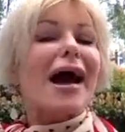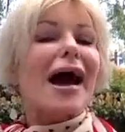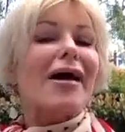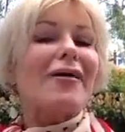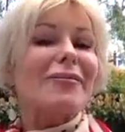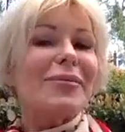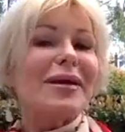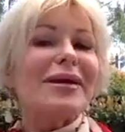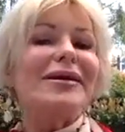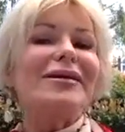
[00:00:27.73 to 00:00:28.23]

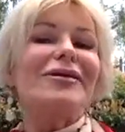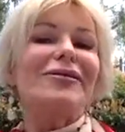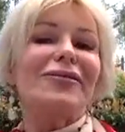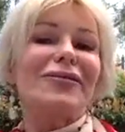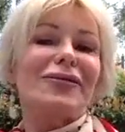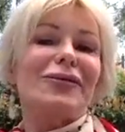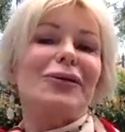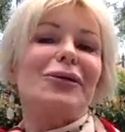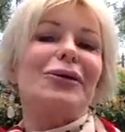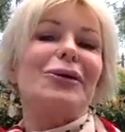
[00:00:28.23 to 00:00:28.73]
I've been in a
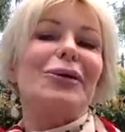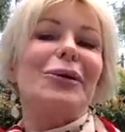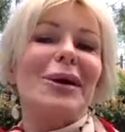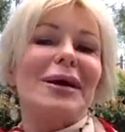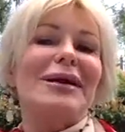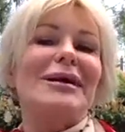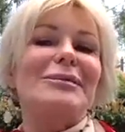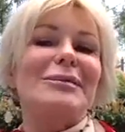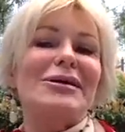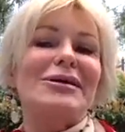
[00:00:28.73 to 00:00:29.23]
few,
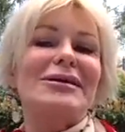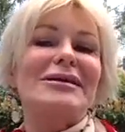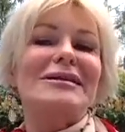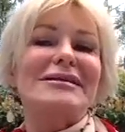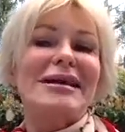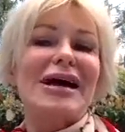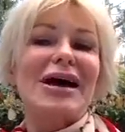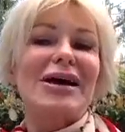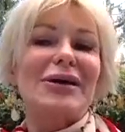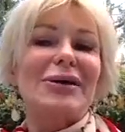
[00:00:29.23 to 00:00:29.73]
and I'm here to
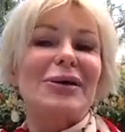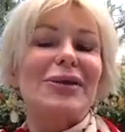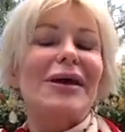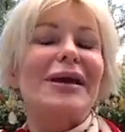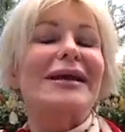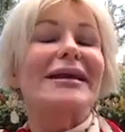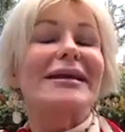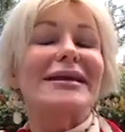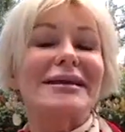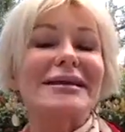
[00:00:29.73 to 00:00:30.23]
tell you
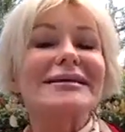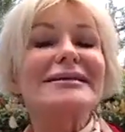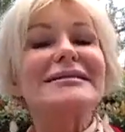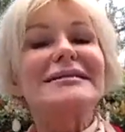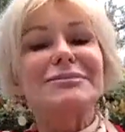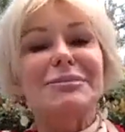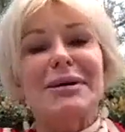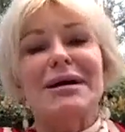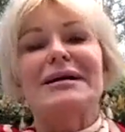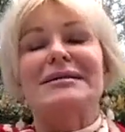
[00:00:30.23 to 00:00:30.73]
that it
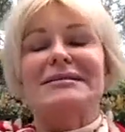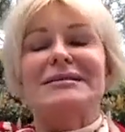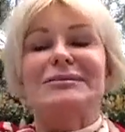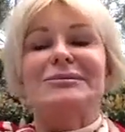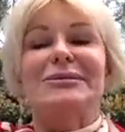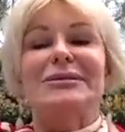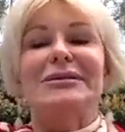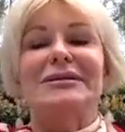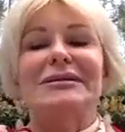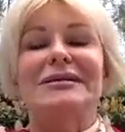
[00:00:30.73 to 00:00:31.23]
is
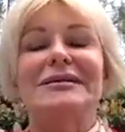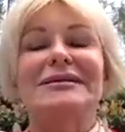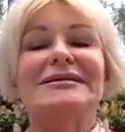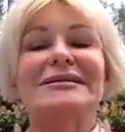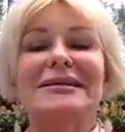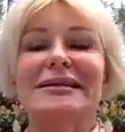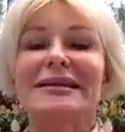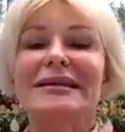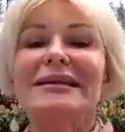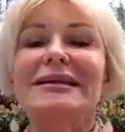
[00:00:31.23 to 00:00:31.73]
possible
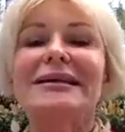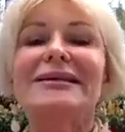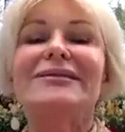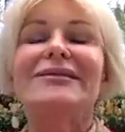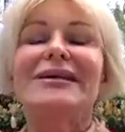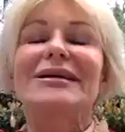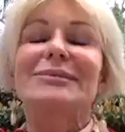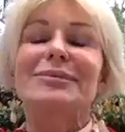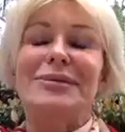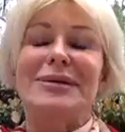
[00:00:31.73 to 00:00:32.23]
to live
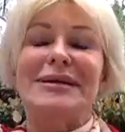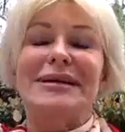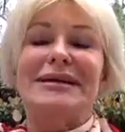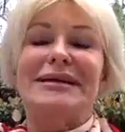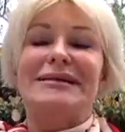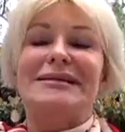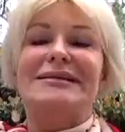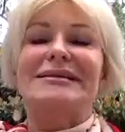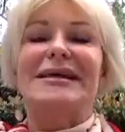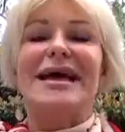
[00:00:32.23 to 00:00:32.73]
in
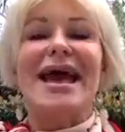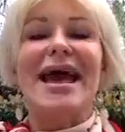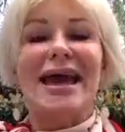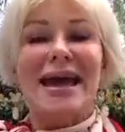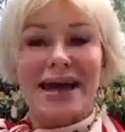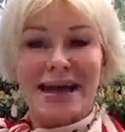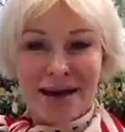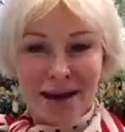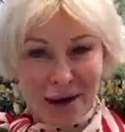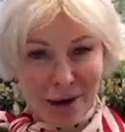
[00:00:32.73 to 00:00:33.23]
peace
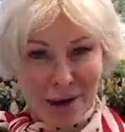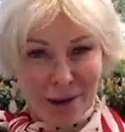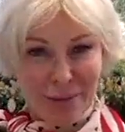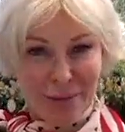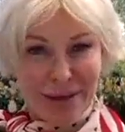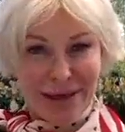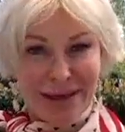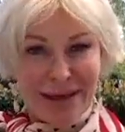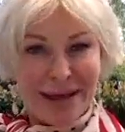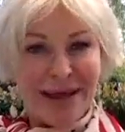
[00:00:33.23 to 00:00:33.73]
and
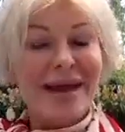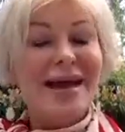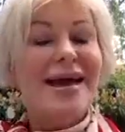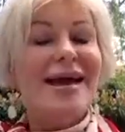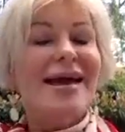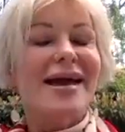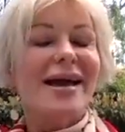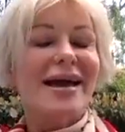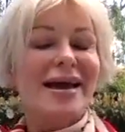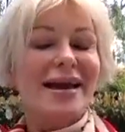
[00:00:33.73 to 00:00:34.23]
harmony
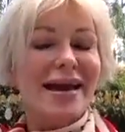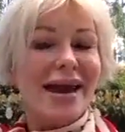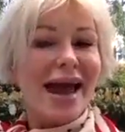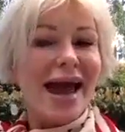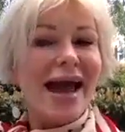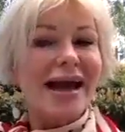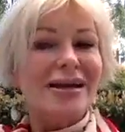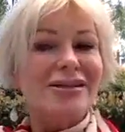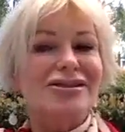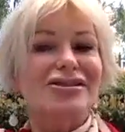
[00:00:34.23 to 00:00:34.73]
and
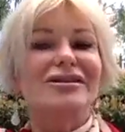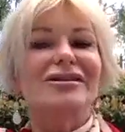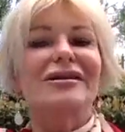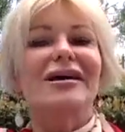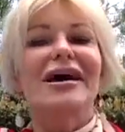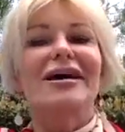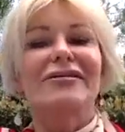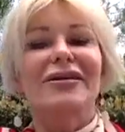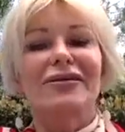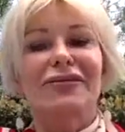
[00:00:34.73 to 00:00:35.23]
actually
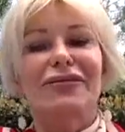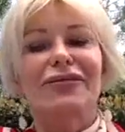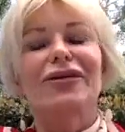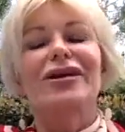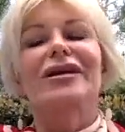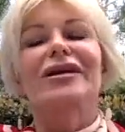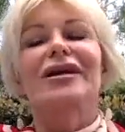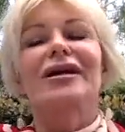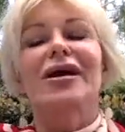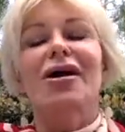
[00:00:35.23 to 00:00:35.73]
have a
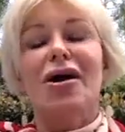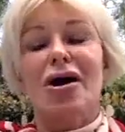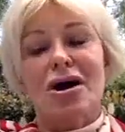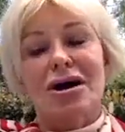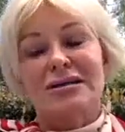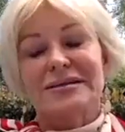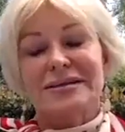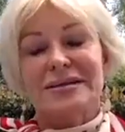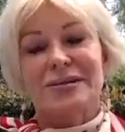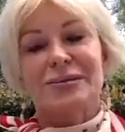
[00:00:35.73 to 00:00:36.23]
freaking
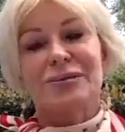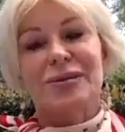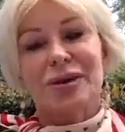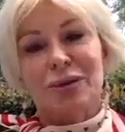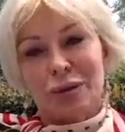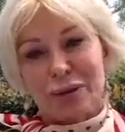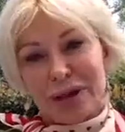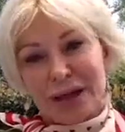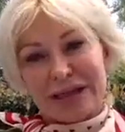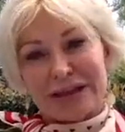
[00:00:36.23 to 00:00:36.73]
awesome
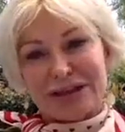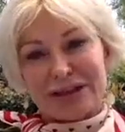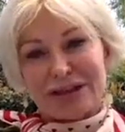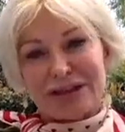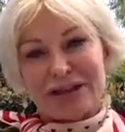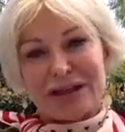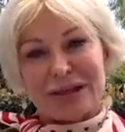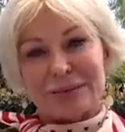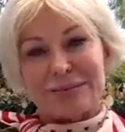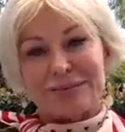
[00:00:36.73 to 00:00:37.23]

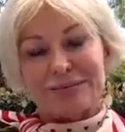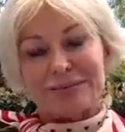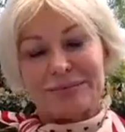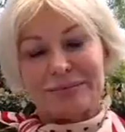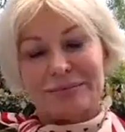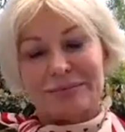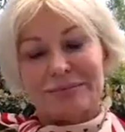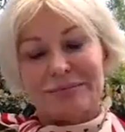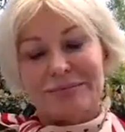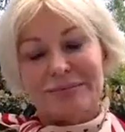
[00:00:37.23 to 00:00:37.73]
relationship.
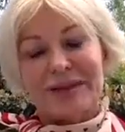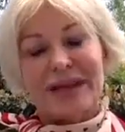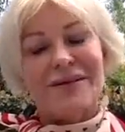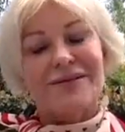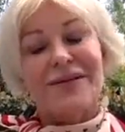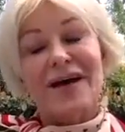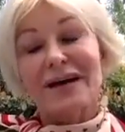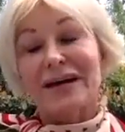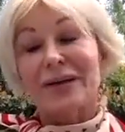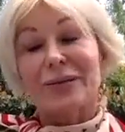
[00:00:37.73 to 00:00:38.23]

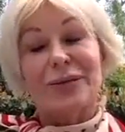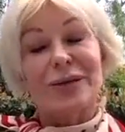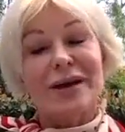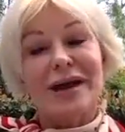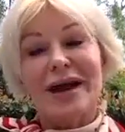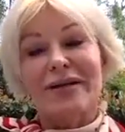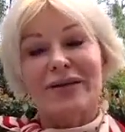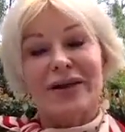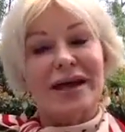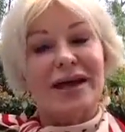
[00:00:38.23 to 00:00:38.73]
In fact, I wouldn't
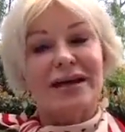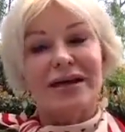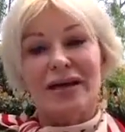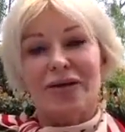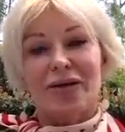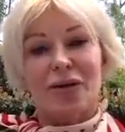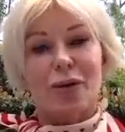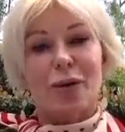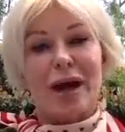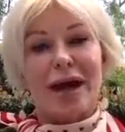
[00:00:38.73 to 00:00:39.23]
have it any
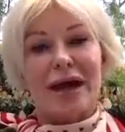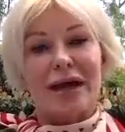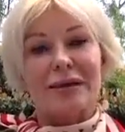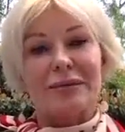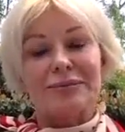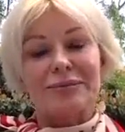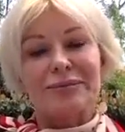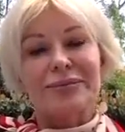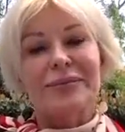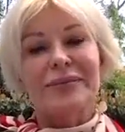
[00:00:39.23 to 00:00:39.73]
other way.
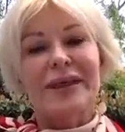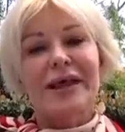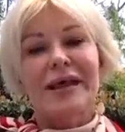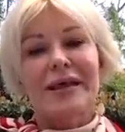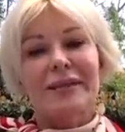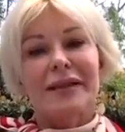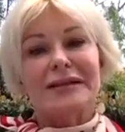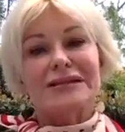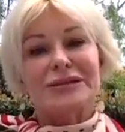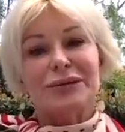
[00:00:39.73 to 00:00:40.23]

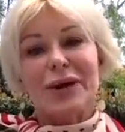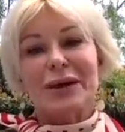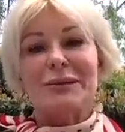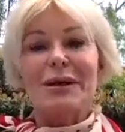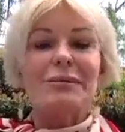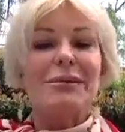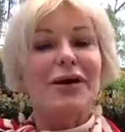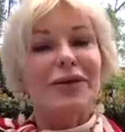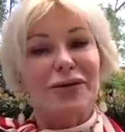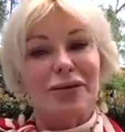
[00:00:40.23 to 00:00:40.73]
That's why I'm
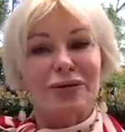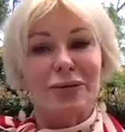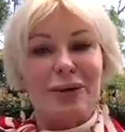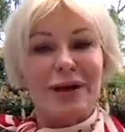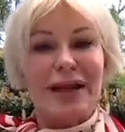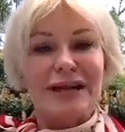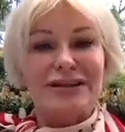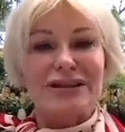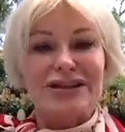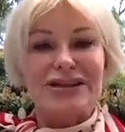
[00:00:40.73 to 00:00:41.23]
on my third
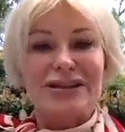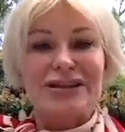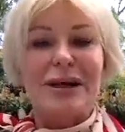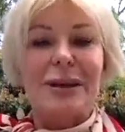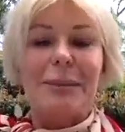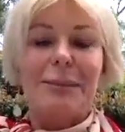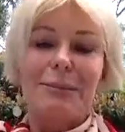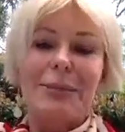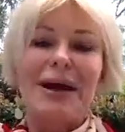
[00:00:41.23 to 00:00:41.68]
relationship.